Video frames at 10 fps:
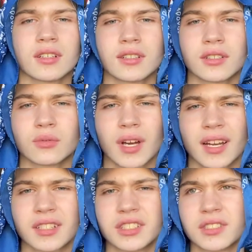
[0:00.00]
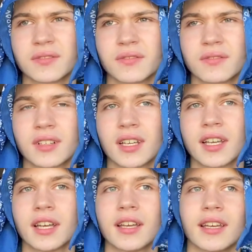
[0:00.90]
you gotta just
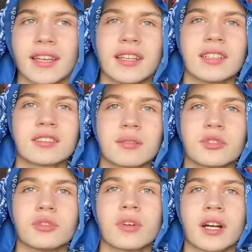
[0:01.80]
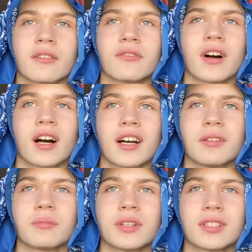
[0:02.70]
it is something you gotta
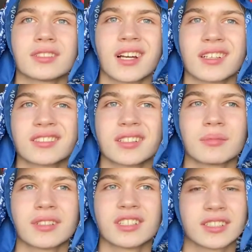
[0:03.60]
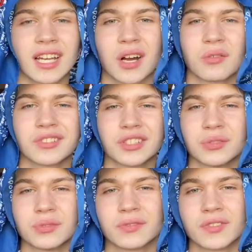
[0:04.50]
find but it's not something just out in the
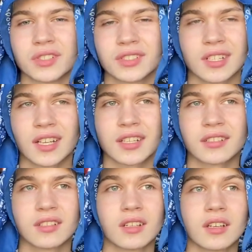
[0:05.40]
universe like